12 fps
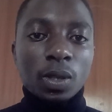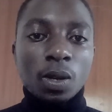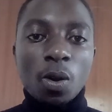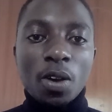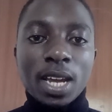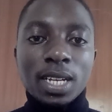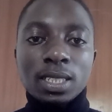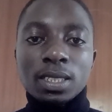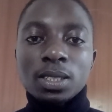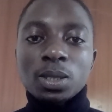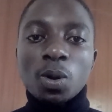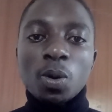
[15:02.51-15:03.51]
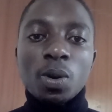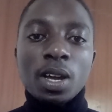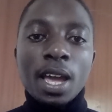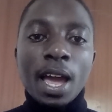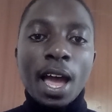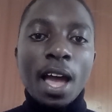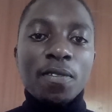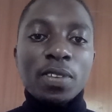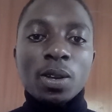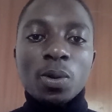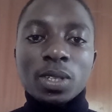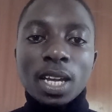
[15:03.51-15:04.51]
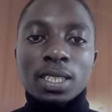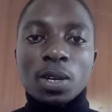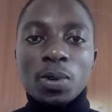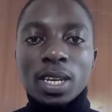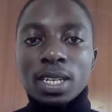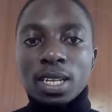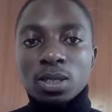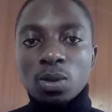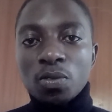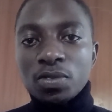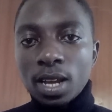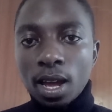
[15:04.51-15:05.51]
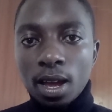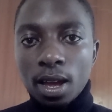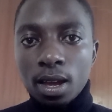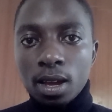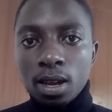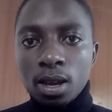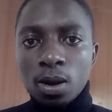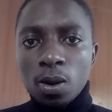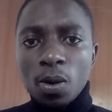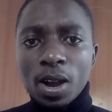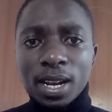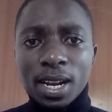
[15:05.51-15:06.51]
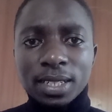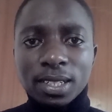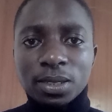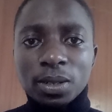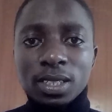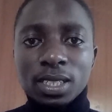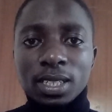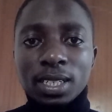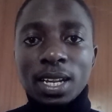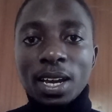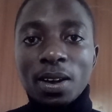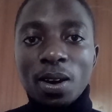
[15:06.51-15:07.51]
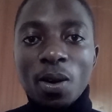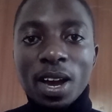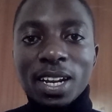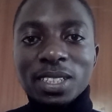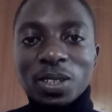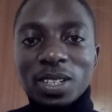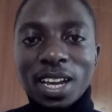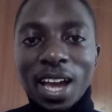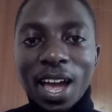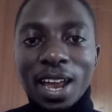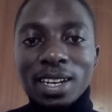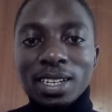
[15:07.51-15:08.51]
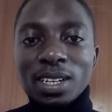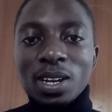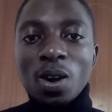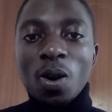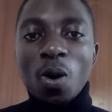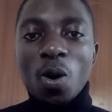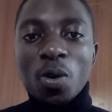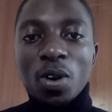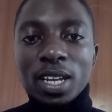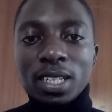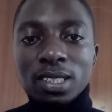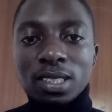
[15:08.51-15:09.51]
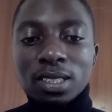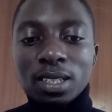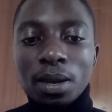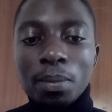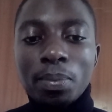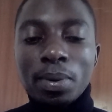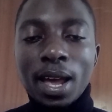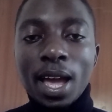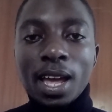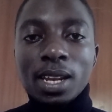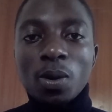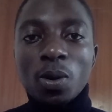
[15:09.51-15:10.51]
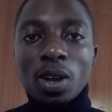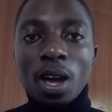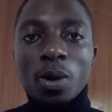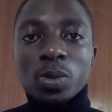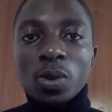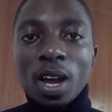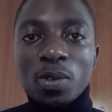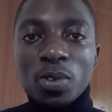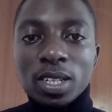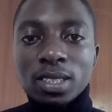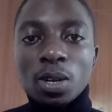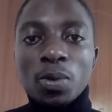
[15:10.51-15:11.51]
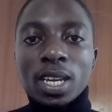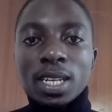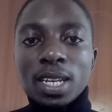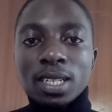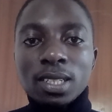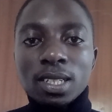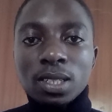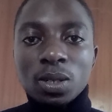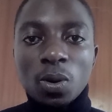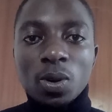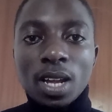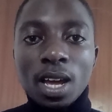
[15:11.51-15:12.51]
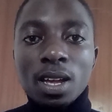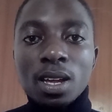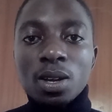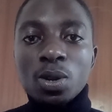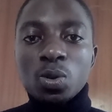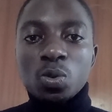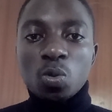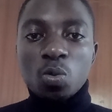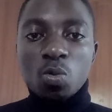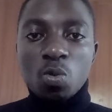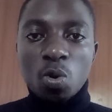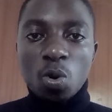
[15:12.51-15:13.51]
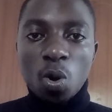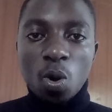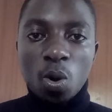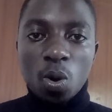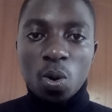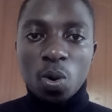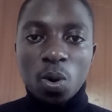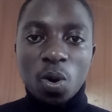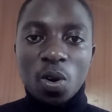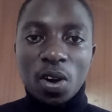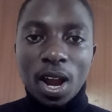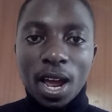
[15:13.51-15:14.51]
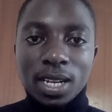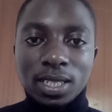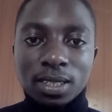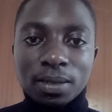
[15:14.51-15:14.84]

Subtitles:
All right. So having looked at the weakness of the organization can always plan on how to address the weaknesses in order to grow. All right.